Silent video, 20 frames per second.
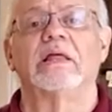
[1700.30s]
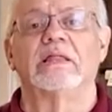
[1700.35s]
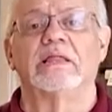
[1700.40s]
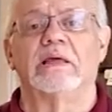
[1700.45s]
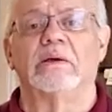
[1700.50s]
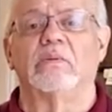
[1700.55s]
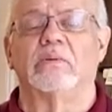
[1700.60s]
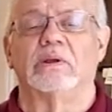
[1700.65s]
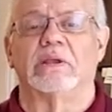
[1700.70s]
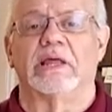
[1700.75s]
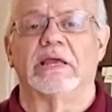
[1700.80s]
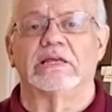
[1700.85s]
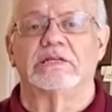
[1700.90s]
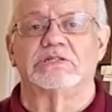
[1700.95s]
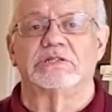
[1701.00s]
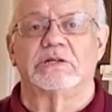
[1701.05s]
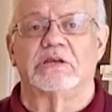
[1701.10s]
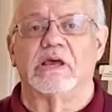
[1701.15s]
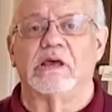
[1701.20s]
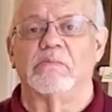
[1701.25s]
that would like
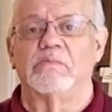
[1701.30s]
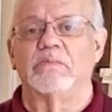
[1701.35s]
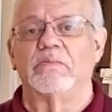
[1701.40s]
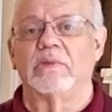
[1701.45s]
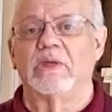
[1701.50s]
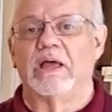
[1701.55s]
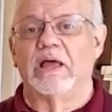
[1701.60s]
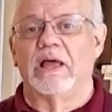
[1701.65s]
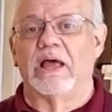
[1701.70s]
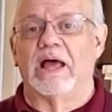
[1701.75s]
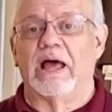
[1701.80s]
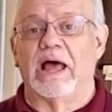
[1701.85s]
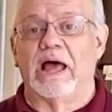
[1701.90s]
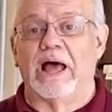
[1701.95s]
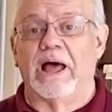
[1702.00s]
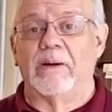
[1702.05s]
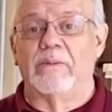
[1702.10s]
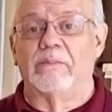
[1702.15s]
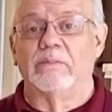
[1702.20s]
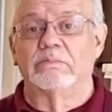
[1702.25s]
to come,
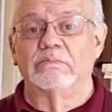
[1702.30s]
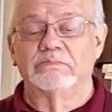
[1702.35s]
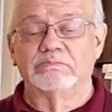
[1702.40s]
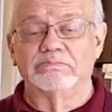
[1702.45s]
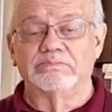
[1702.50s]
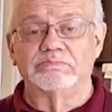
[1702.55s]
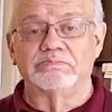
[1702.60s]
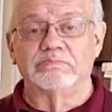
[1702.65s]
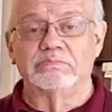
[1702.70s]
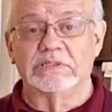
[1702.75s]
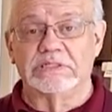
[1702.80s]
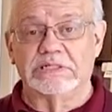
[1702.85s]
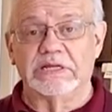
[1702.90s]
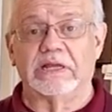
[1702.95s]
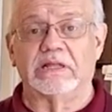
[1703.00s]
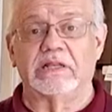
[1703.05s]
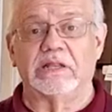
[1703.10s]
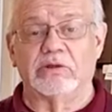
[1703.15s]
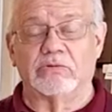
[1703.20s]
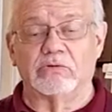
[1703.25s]
um,
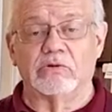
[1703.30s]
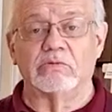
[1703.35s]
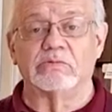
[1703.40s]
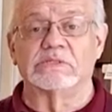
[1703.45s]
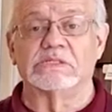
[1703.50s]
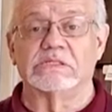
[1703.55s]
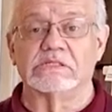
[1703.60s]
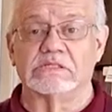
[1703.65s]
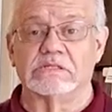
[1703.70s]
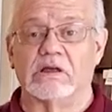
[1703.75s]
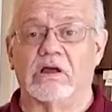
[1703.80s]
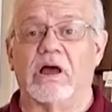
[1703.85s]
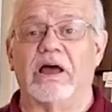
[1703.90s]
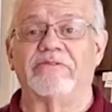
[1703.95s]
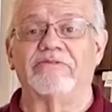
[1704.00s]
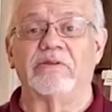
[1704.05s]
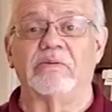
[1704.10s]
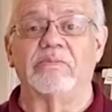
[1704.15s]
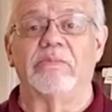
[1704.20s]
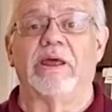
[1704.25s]
particularly groups, it's
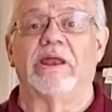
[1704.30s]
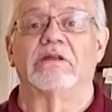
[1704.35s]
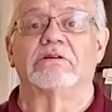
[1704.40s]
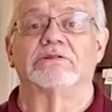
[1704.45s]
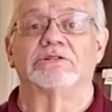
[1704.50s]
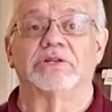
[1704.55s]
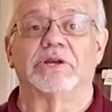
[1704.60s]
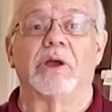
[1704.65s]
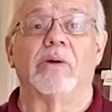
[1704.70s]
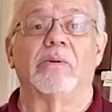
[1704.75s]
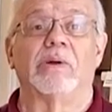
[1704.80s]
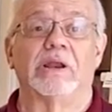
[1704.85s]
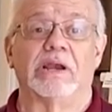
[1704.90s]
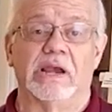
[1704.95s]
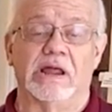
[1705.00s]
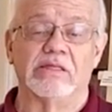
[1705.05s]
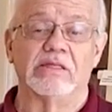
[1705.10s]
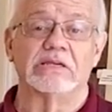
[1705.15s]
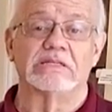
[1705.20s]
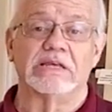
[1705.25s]
often better to go at
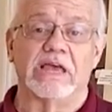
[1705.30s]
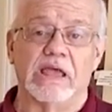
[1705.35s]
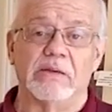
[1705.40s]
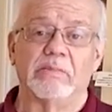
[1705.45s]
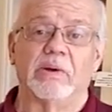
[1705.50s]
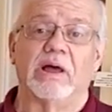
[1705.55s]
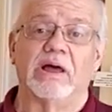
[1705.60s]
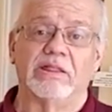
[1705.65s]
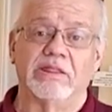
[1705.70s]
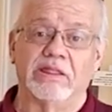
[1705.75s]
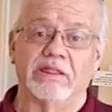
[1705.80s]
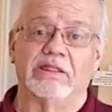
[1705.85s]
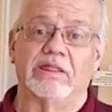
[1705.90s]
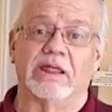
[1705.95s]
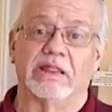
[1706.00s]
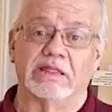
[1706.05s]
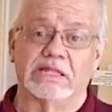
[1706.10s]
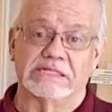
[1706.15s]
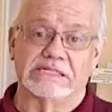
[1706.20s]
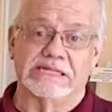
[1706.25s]
another time other
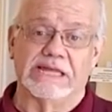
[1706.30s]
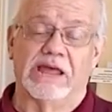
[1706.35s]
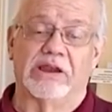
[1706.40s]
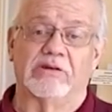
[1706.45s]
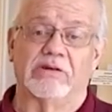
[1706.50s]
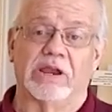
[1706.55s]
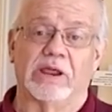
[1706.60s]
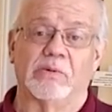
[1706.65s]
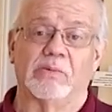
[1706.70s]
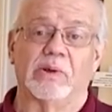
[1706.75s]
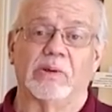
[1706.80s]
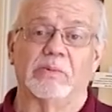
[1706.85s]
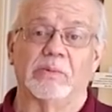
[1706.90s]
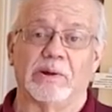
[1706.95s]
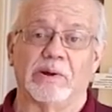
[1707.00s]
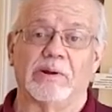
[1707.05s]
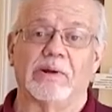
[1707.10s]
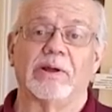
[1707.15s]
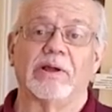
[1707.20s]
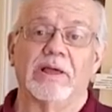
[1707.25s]
than the Saturday one
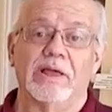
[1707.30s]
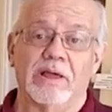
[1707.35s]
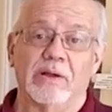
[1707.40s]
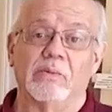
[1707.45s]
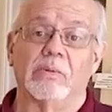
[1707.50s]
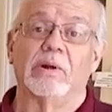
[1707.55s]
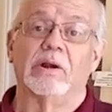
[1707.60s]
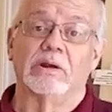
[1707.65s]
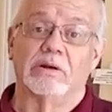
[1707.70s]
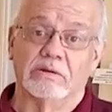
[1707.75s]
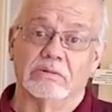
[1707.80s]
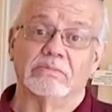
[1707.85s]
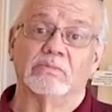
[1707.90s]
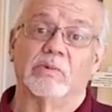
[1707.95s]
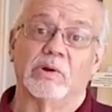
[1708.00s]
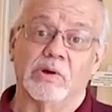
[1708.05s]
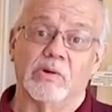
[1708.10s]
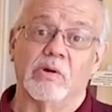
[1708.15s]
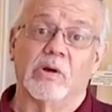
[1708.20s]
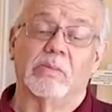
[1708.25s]
where we're,
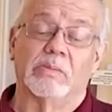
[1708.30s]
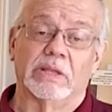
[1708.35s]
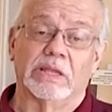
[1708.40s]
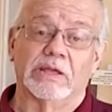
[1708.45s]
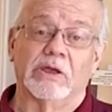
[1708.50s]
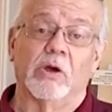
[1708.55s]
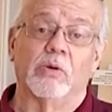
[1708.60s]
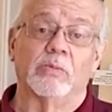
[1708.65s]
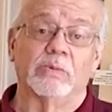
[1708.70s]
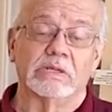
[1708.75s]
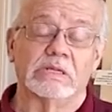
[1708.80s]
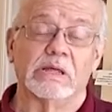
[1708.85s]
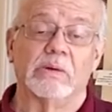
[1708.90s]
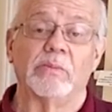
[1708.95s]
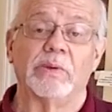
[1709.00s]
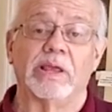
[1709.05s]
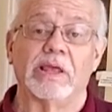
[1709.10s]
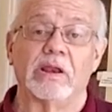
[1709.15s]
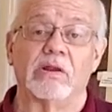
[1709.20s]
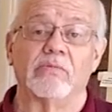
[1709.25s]
we're normally open.
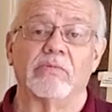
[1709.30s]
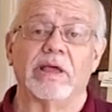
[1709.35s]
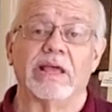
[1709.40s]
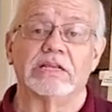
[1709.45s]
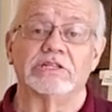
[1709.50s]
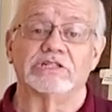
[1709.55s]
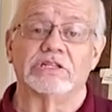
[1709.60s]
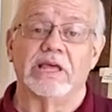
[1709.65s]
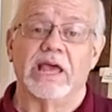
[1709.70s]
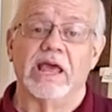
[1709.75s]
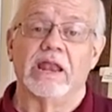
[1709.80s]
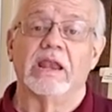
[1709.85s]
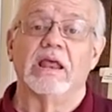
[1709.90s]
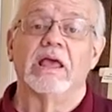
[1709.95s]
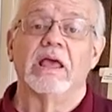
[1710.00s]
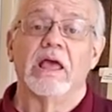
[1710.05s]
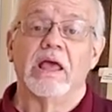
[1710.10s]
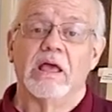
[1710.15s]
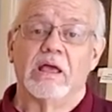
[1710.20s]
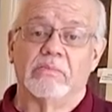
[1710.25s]
And we can arrange
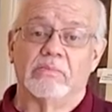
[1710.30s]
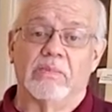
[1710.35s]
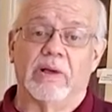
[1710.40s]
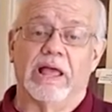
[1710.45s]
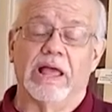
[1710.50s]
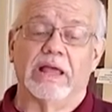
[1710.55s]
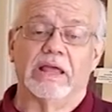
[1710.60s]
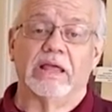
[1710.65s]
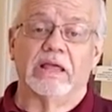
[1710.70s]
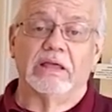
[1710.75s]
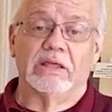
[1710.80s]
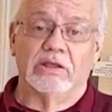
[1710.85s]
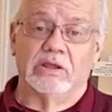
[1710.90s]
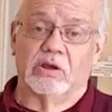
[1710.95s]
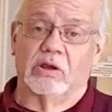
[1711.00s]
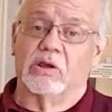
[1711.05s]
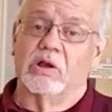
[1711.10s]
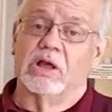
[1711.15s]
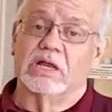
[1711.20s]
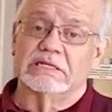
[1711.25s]
that by
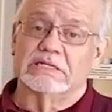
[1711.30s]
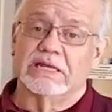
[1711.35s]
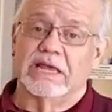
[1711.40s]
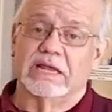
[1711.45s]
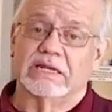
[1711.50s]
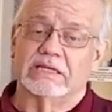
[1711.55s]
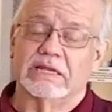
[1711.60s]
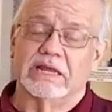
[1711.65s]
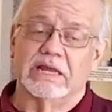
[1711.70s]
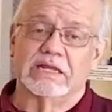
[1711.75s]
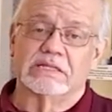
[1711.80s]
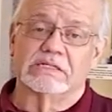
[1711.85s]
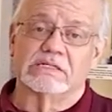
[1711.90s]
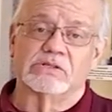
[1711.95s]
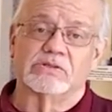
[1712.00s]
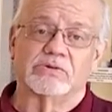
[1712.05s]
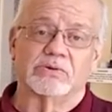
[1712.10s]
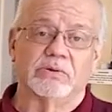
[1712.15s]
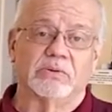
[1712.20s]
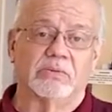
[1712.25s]
you contacting
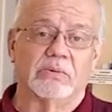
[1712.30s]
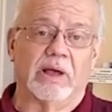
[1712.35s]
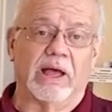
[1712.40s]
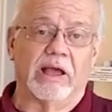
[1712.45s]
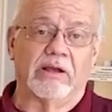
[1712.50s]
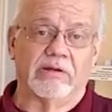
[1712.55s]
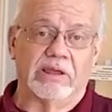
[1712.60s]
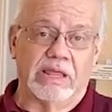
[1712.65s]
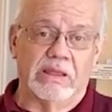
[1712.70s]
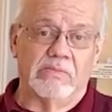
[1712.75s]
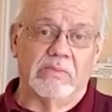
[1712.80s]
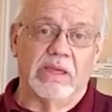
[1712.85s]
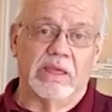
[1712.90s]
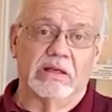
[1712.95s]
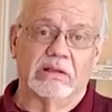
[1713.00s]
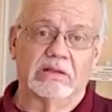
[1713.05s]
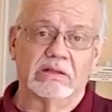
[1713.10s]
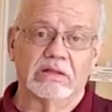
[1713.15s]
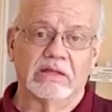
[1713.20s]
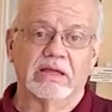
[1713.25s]
us through our
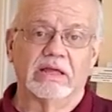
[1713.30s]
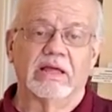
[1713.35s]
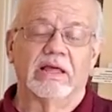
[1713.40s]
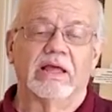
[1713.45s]
email,